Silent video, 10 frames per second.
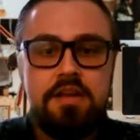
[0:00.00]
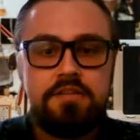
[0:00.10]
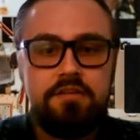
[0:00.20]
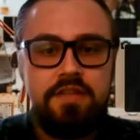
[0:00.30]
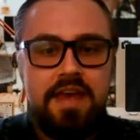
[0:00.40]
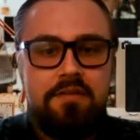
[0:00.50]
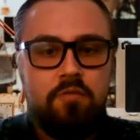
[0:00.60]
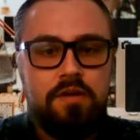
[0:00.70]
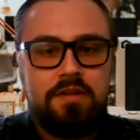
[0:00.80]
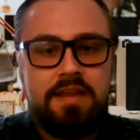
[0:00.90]
So that
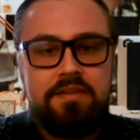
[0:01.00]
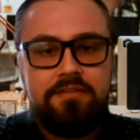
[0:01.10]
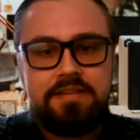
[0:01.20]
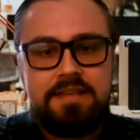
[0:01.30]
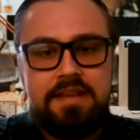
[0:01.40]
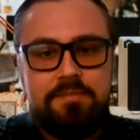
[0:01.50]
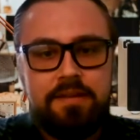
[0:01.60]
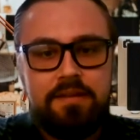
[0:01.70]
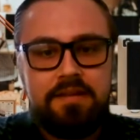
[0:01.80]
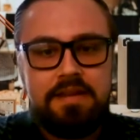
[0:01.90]
will give us the
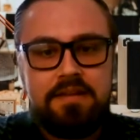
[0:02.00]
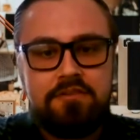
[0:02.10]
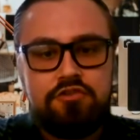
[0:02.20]
ability